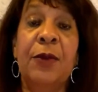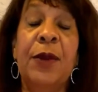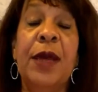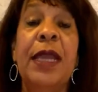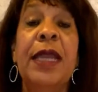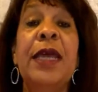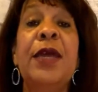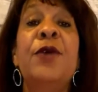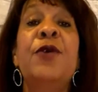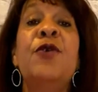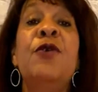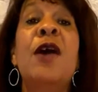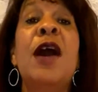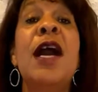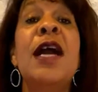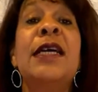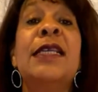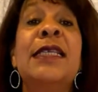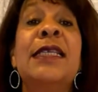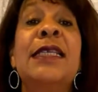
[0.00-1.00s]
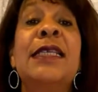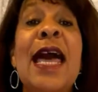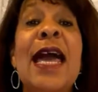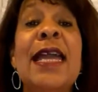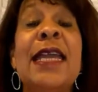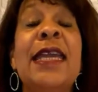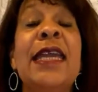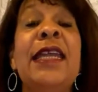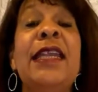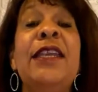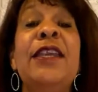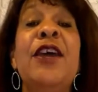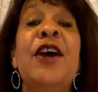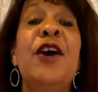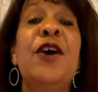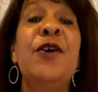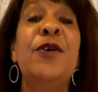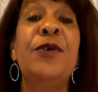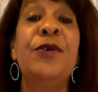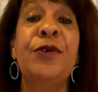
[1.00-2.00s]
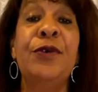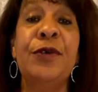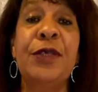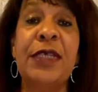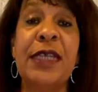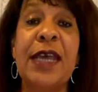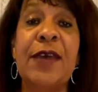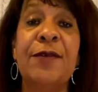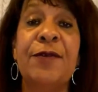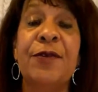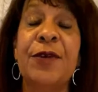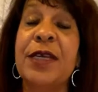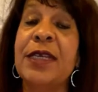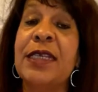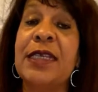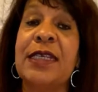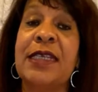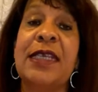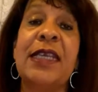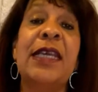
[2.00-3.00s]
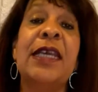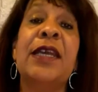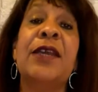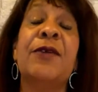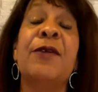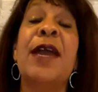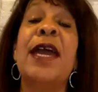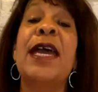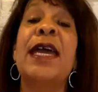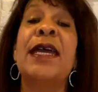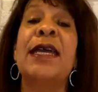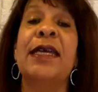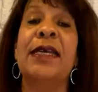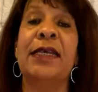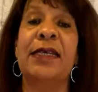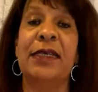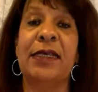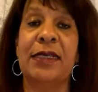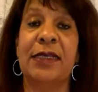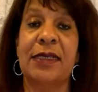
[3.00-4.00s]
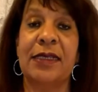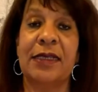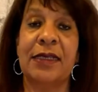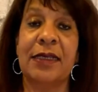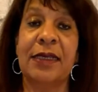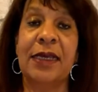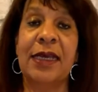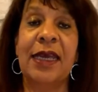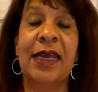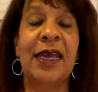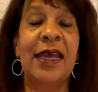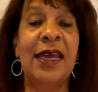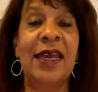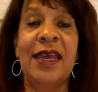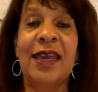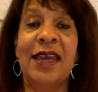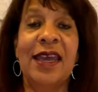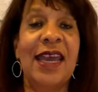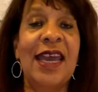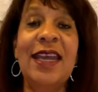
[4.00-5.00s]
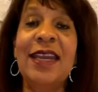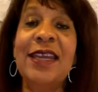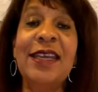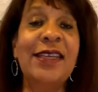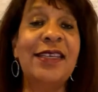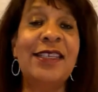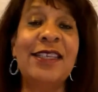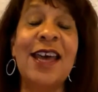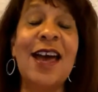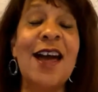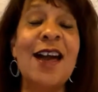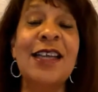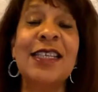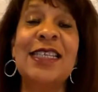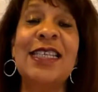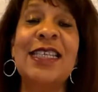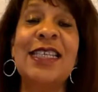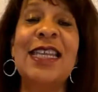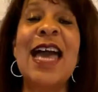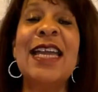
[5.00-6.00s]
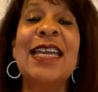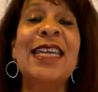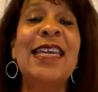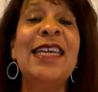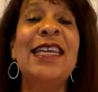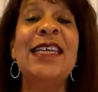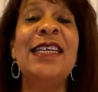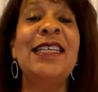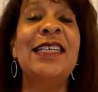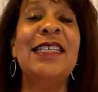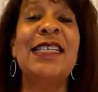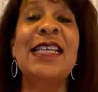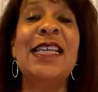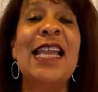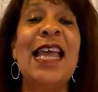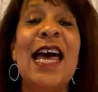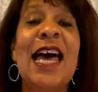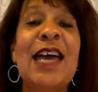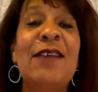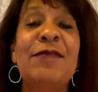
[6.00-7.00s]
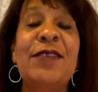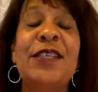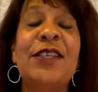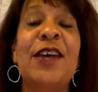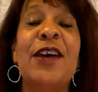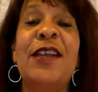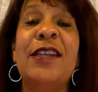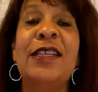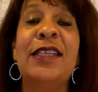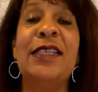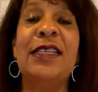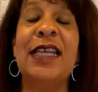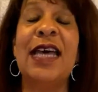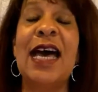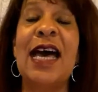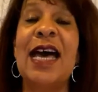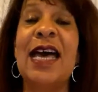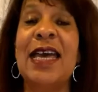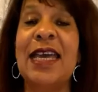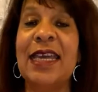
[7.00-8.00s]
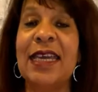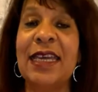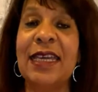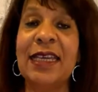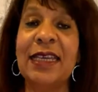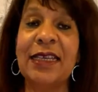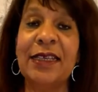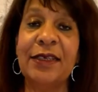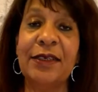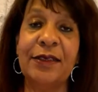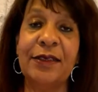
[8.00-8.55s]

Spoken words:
Well, he walks like he knows every secret, and he talks like his life's on the line,